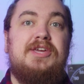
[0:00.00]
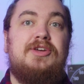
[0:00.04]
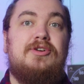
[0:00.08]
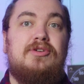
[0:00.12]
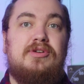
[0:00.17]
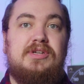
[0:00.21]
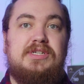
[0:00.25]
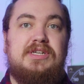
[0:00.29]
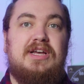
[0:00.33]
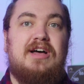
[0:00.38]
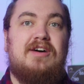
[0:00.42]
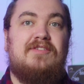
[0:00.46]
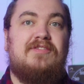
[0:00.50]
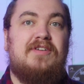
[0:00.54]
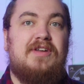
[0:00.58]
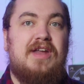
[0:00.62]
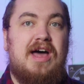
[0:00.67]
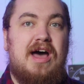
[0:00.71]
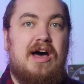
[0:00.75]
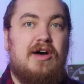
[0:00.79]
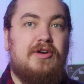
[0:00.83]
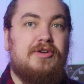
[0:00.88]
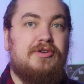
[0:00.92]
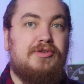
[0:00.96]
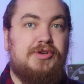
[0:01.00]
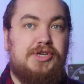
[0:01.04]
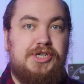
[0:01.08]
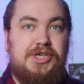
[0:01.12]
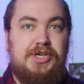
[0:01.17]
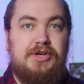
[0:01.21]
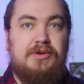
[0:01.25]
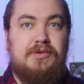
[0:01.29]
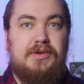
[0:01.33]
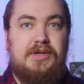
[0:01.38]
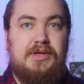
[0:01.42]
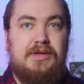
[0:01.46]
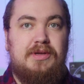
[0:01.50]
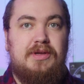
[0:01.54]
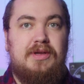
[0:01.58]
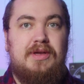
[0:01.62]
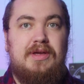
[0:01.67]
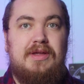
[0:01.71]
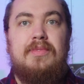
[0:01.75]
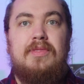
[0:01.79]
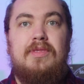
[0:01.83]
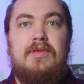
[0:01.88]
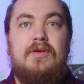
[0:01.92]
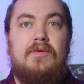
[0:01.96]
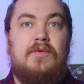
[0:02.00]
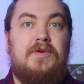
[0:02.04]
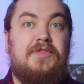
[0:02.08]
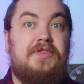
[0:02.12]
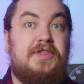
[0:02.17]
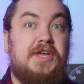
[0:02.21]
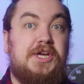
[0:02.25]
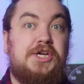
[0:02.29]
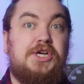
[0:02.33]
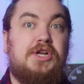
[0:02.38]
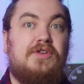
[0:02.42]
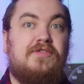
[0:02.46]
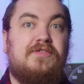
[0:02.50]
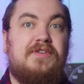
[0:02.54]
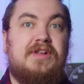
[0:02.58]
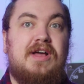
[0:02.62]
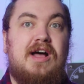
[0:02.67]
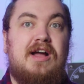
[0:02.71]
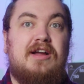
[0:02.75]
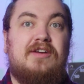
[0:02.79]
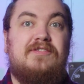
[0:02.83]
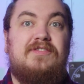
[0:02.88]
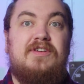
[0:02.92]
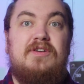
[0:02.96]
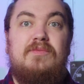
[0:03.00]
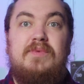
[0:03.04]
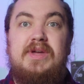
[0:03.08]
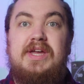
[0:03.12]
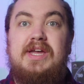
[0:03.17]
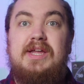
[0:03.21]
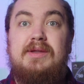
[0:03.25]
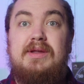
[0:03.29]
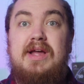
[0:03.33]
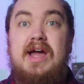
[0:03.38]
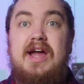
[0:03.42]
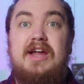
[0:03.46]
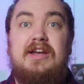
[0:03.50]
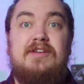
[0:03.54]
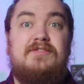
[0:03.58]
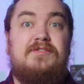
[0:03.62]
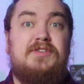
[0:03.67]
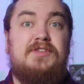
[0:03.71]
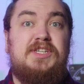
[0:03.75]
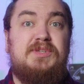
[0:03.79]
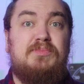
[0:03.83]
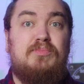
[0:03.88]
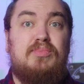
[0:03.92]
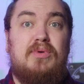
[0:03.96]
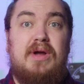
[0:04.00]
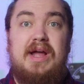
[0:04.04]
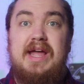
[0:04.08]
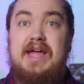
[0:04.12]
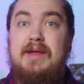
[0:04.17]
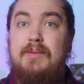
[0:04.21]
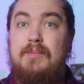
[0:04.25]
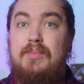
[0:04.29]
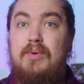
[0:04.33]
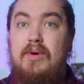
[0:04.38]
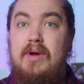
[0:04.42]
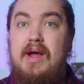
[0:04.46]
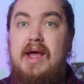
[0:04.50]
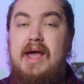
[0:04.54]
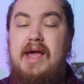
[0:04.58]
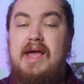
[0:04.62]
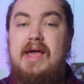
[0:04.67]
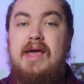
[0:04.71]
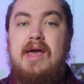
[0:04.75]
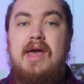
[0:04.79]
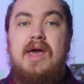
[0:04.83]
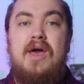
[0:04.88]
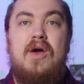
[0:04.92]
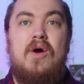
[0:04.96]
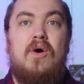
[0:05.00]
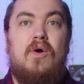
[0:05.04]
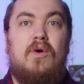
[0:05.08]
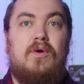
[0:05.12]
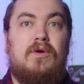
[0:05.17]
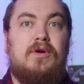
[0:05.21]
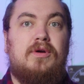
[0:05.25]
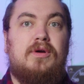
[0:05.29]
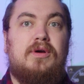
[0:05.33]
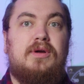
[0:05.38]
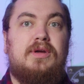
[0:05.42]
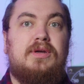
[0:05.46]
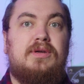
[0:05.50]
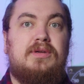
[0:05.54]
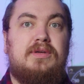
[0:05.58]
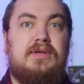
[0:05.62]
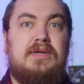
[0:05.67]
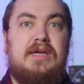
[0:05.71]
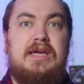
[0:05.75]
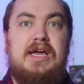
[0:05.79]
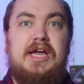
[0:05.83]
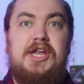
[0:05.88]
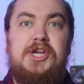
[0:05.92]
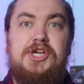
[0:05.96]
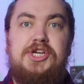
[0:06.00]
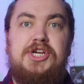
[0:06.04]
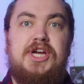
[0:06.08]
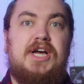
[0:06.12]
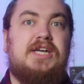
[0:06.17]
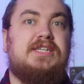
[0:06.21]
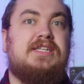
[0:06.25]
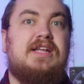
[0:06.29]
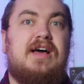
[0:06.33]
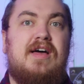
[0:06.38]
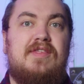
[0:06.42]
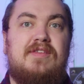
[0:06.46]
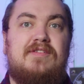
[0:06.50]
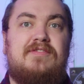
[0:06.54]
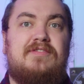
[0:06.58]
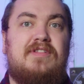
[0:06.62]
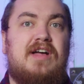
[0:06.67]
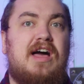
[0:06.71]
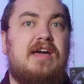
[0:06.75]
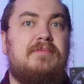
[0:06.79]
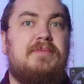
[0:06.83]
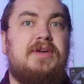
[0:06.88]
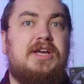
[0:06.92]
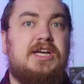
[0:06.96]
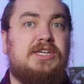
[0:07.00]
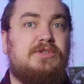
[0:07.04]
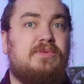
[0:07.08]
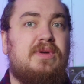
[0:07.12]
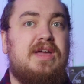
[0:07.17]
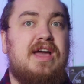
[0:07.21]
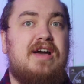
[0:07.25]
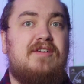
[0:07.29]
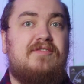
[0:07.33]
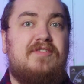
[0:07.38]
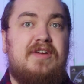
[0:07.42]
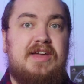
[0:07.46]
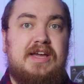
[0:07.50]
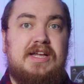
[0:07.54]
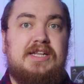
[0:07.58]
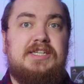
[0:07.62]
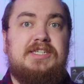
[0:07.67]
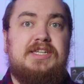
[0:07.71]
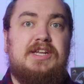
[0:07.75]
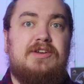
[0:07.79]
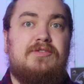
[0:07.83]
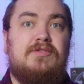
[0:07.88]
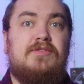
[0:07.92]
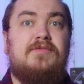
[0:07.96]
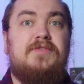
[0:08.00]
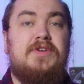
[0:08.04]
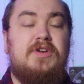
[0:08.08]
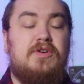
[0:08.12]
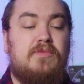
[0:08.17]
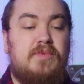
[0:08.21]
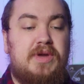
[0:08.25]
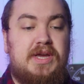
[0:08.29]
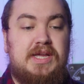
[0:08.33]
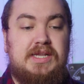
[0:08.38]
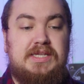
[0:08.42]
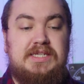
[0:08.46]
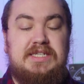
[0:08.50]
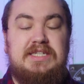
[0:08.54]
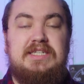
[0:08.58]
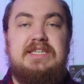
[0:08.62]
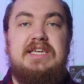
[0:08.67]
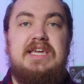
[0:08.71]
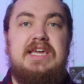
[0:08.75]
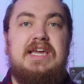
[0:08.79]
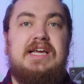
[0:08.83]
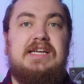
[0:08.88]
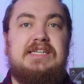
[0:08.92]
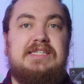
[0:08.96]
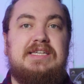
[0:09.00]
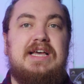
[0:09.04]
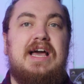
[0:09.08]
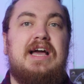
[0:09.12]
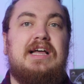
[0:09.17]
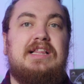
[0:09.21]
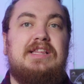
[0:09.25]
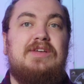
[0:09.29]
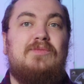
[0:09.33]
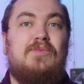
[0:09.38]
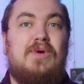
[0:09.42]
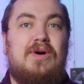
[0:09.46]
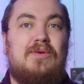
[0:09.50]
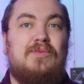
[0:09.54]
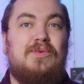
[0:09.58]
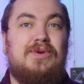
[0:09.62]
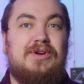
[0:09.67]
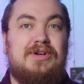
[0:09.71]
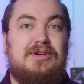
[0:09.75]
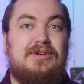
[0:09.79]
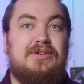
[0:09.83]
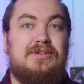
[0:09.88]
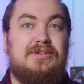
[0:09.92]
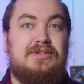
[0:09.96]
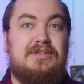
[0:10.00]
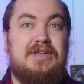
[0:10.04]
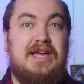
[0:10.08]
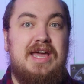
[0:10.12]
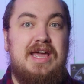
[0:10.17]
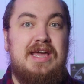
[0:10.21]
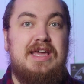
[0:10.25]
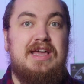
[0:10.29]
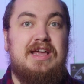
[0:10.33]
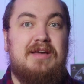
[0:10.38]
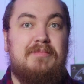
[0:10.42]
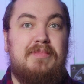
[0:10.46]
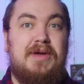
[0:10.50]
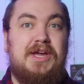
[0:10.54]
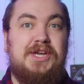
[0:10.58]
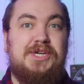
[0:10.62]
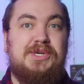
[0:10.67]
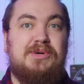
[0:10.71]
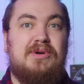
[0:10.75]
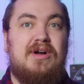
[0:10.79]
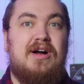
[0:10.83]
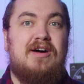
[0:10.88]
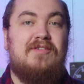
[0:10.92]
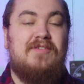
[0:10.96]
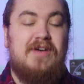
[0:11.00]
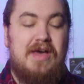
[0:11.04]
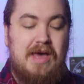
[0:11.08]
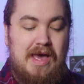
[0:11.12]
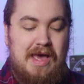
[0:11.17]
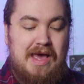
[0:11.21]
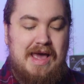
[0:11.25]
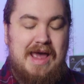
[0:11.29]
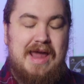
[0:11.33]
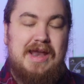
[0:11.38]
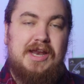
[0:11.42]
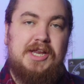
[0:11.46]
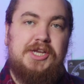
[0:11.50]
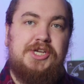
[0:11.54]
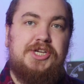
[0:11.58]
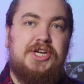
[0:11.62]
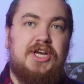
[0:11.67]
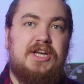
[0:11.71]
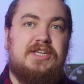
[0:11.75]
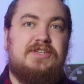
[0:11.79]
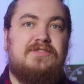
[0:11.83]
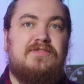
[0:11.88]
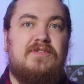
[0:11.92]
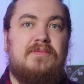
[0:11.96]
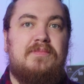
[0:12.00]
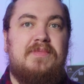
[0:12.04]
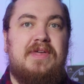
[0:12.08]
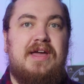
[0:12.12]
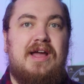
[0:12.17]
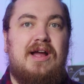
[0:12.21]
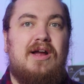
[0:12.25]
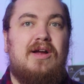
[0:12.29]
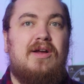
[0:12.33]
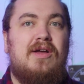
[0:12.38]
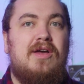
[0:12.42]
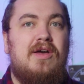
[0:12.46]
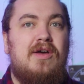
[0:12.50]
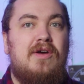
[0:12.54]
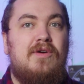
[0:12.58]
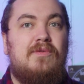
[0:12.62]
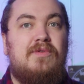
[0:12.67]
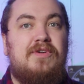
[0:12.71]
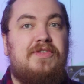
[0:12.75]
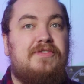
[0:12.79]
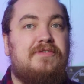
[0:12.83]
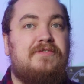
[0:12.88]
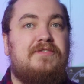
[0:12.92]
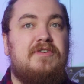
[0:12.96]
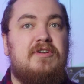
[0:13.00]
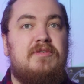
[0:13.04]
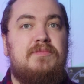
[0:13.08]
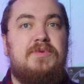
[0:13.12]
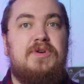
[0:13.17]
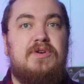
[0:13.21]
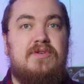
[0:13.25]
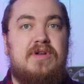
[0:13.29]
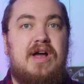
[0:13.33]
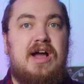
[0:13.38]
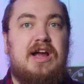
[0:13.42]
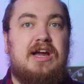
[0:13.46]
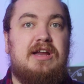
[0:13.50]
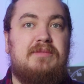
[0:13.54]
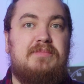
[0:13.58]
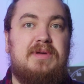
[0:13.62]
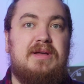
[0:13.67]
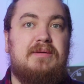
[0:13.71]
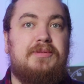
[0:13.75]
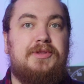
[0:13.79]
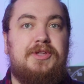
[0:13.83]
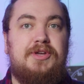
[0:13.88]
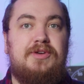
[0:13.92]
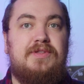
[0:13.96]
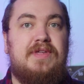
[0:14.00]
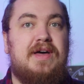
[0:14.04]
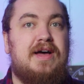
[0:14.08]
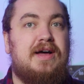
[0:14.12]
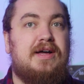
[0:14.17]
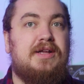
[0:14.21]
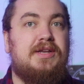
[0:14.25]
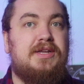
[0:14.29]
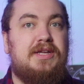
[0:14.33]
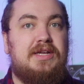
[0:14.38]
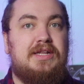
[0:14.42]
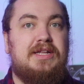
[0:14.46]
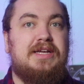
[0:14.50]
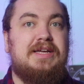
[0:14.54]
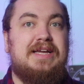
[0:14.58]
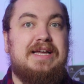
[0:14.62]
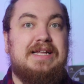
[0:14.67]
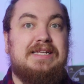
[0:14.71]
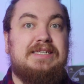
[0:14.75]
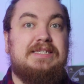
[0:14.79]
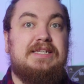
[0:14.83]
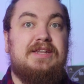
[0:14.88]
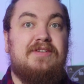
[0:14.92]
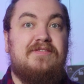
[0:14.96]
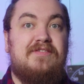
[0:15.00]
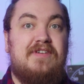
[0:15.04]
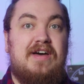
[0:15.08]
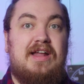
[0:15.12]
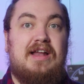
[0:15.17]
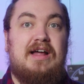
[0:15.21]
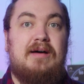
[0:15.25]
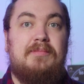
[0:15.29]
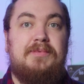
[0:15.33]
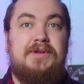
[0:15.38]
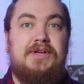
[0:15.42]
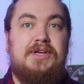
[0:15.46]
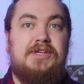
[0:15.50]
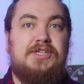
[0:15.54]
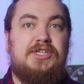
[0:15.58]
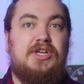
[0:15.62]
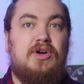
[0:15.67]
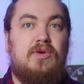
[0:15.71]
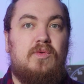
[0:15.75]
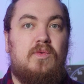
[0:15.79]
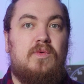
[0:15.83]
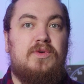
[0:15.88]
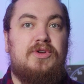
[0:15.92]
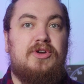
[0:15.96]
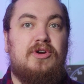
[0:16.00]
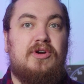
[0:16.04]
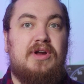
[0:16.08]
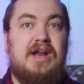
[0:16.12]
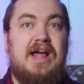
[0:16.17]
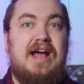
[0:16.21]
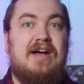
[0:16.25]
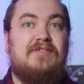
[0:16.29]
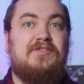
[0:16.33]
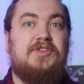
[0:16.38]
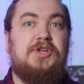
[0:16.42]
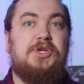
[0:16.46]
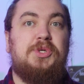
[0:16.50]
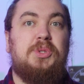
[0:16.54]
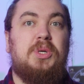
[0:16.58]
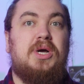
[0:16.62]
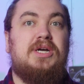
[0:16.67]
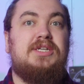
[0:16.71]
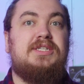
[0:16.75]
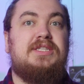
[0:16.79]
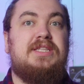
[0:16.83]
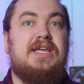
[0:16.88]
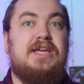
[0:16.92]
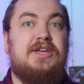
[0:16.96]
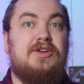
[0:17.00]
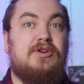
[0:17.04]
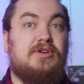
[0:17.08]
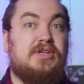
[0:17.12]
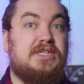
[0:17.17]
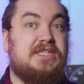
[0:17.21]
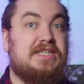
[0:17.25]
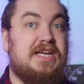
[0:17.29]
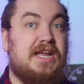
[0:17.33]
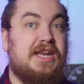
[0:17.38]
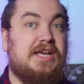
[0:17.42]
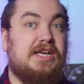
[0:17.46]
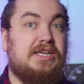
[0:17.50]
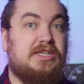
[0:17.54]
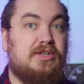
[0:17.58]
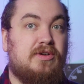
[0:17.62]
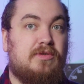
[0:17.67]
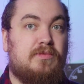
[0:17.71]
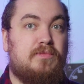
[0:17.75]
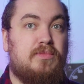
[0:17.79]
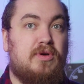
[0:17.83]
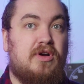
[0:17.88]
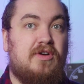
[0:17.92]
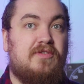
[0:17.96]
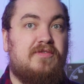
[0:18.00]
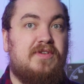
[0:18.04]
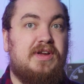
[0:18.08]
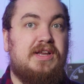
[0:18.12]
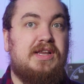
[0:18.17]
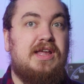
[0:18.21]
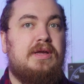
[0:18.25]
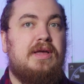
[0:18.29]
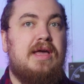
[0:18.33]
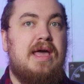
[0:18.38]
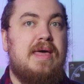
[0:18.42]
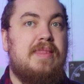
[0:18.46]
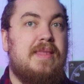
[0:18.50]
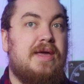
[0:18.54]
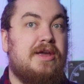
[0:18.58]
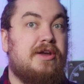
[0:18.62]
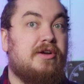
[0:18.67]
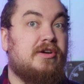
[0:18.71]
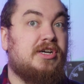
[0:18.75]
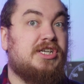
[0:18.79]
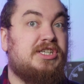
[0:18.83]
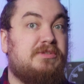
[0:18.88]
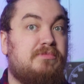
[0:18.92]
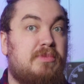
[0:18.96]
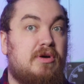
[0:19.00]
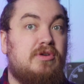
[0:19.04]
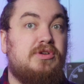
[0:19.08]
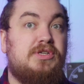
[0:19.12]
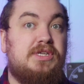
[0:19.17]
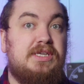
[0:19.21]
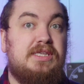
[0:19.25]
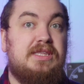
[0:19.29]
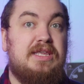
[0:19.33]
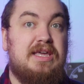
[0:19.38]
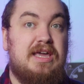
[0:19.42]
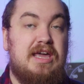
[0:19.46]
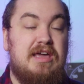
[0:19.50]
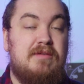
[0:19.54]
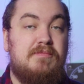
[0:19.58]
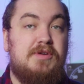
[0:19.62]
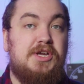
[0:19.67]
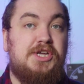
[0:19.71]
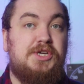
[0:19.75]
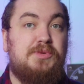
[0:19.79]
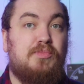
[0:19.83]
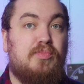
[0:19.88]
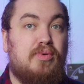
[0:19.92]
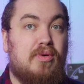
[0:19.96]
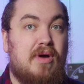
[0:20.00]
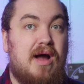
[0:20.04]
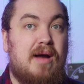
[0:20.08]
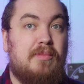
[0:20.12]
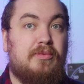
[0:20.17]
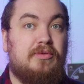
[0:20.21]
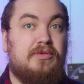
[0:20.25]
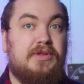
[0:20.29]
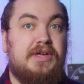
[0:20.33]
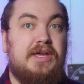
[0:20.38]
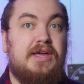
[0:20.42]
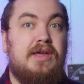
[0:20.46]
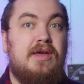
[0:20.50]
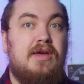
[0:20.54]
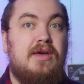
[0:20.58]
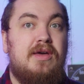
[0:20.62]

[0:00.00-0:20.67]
yourself on how you shoot. With digital photography, we can kind of spray and pray or adjust on the fly because we have instant review. We can see exactly what we're taking a picture of and adjust from there. With film, you're not going to be able to do that until it gets developed. So you're going to have to trust that your settings are perfect and that you're exposing the image properly